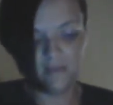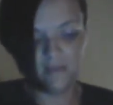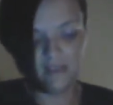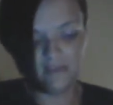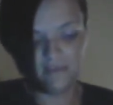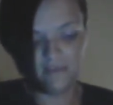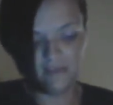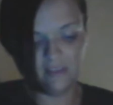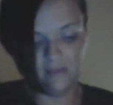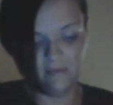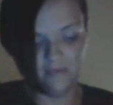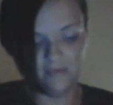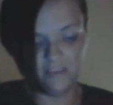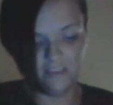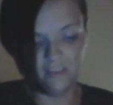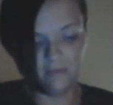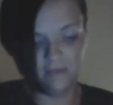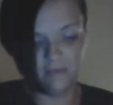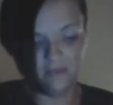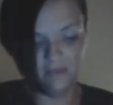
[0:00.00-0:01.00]
That's what I
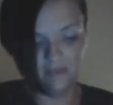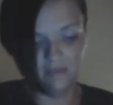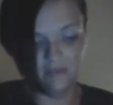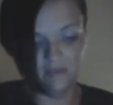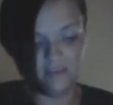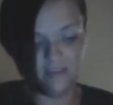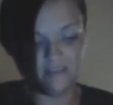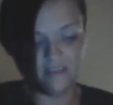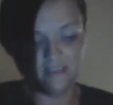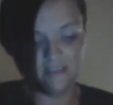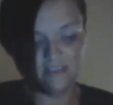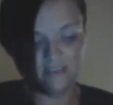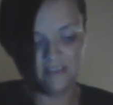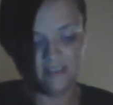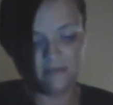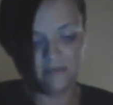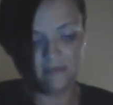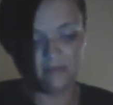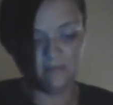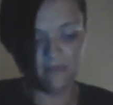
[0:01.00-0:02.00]
thought I would share with y'all, because
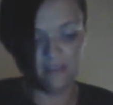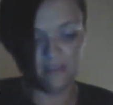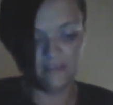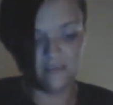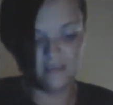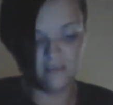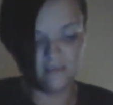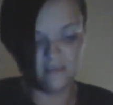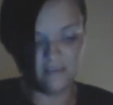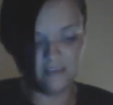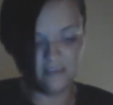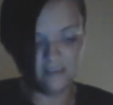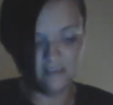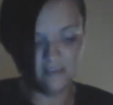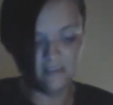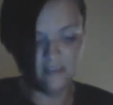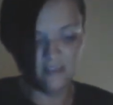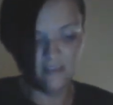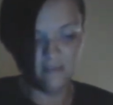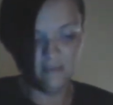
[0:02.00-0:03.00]
that's something right
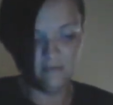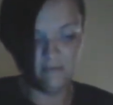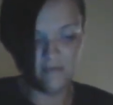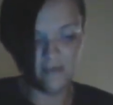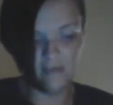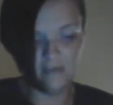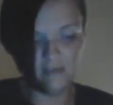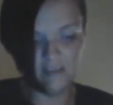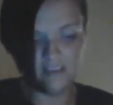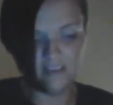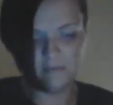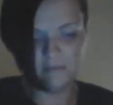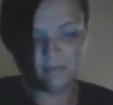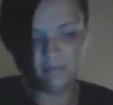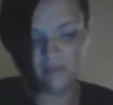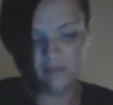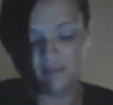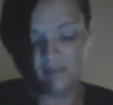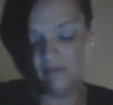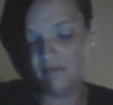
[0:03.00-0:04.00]
there that's very,
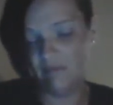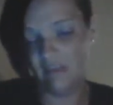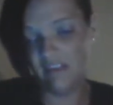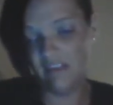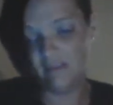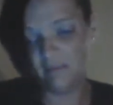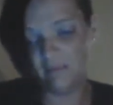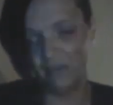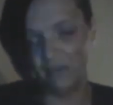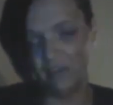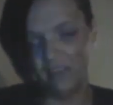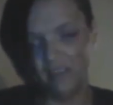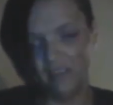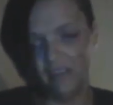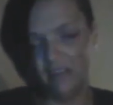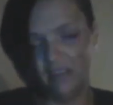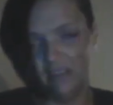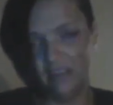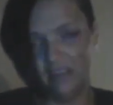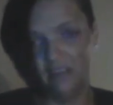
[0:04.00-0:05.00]
that's
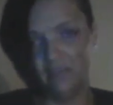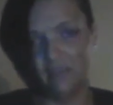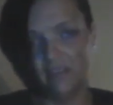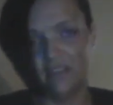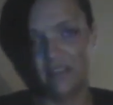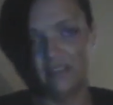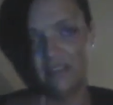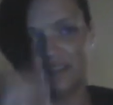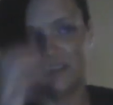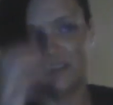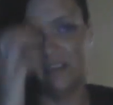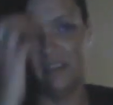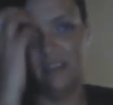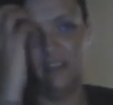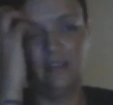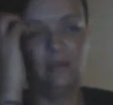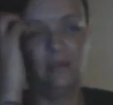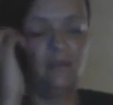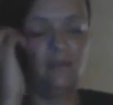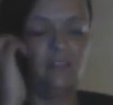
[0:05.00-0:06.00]
pretty
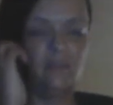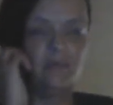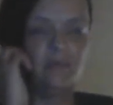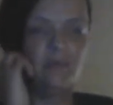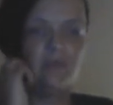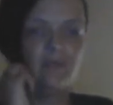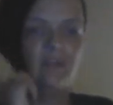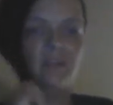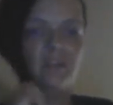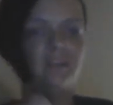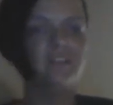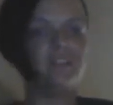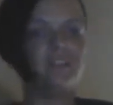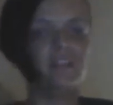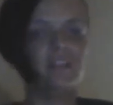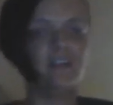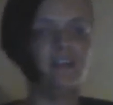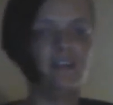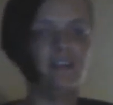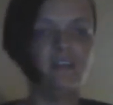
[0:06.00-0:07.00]
interesting, you know, to come
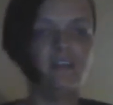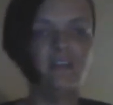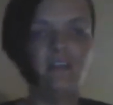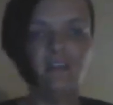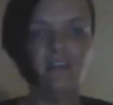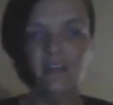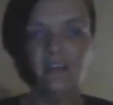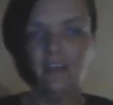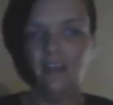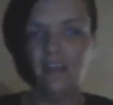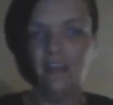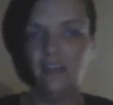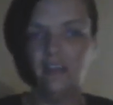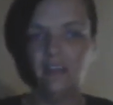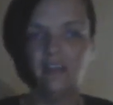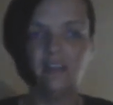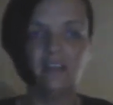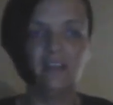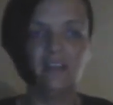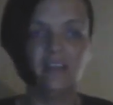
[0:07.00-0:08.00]
across that.
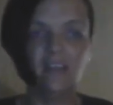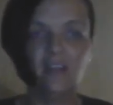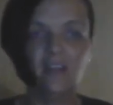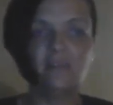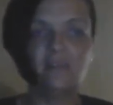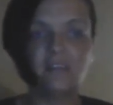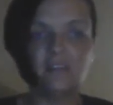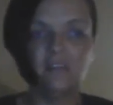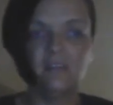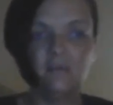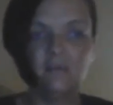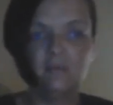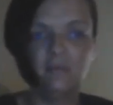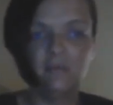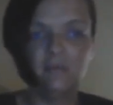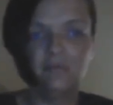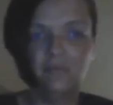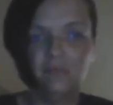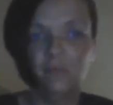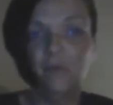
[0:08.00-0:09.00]
And it goes
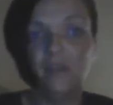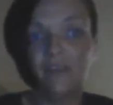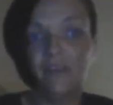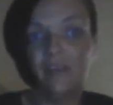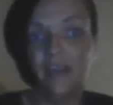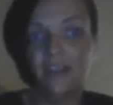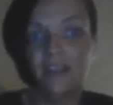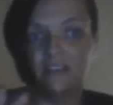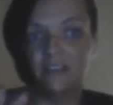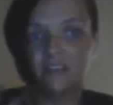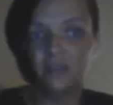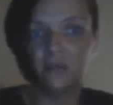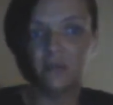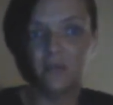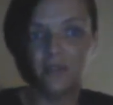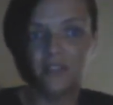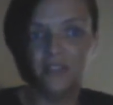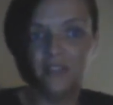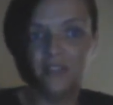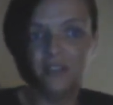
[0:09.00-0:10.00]
with
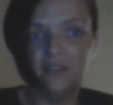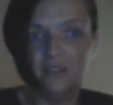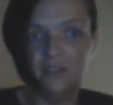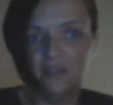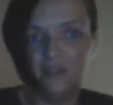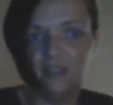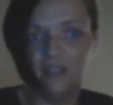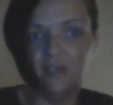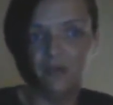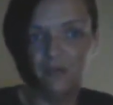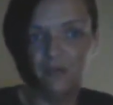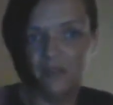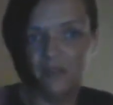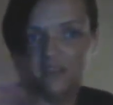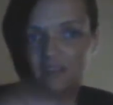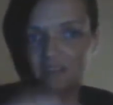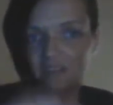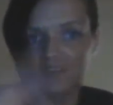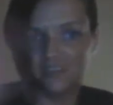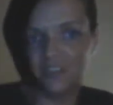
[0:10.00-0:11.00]
that story too, you
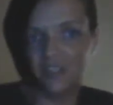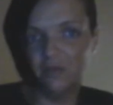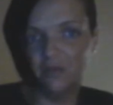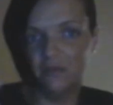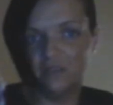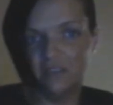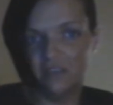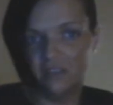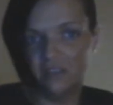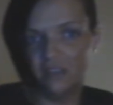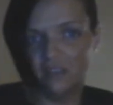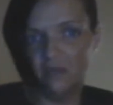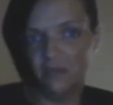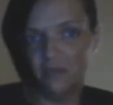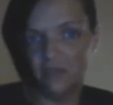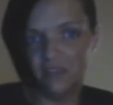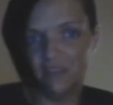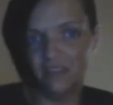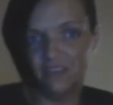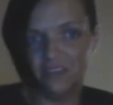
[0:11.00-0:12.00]
know, and it just
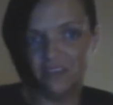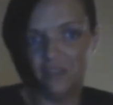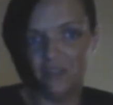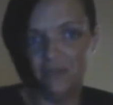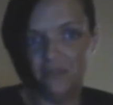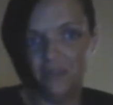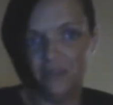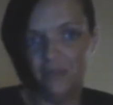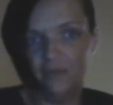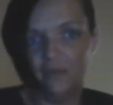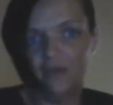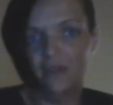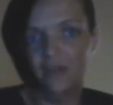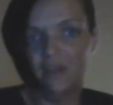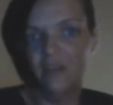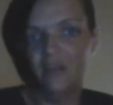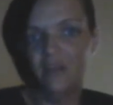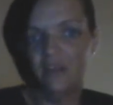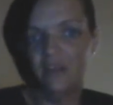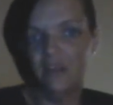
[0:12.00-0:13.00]
goes on to show
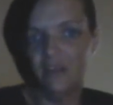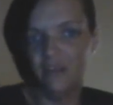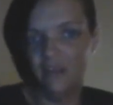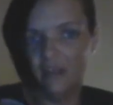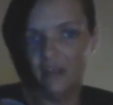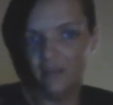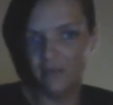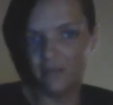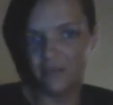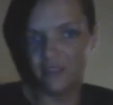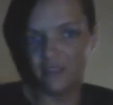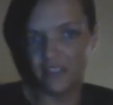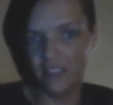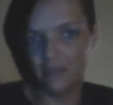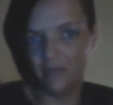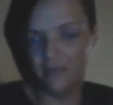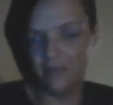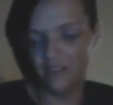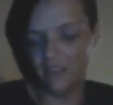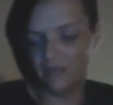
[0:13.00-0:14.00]
you
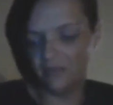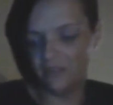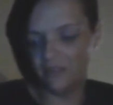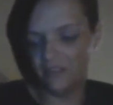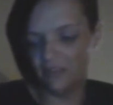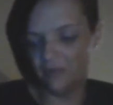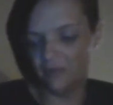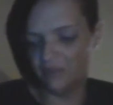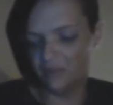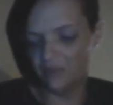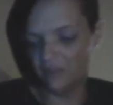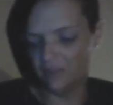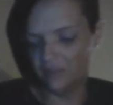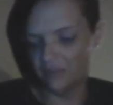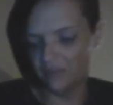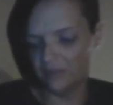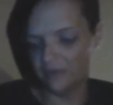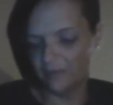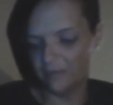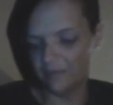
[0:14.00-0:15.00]
other stuff, you know, to do
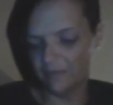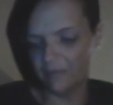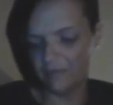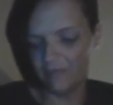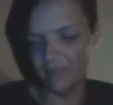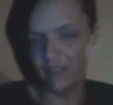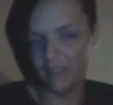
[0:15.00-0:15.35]
with drug.